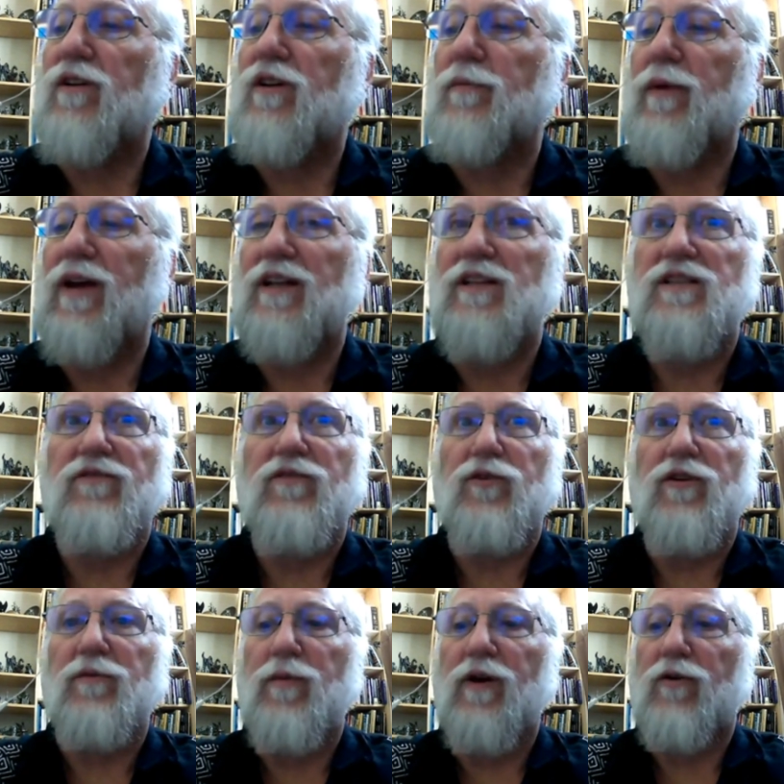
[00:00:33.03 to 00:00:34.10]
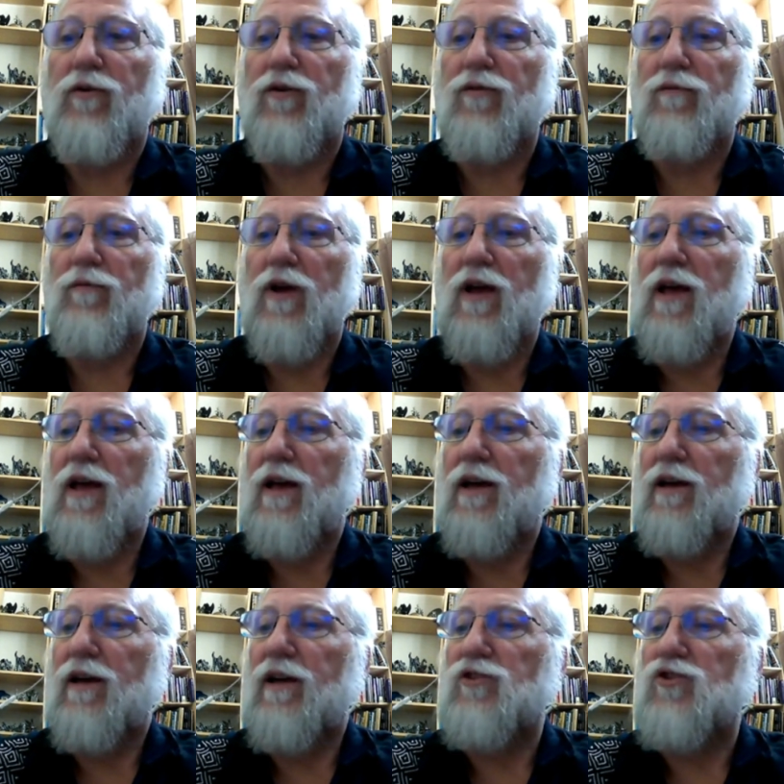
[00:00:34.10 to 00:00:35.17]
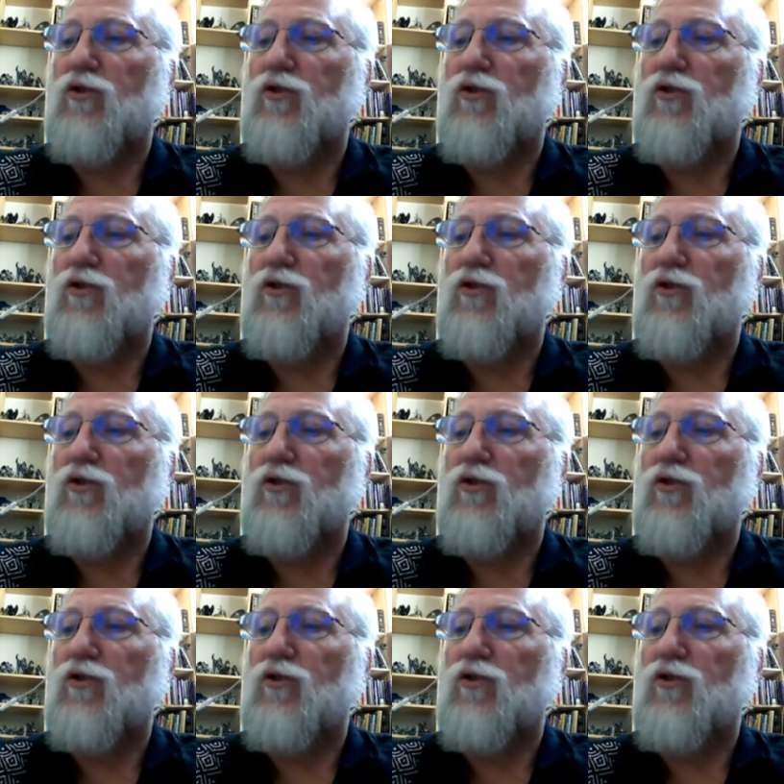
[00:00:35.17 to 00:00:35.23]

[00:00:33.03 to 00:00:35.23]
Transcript: command civilian mariner, he is a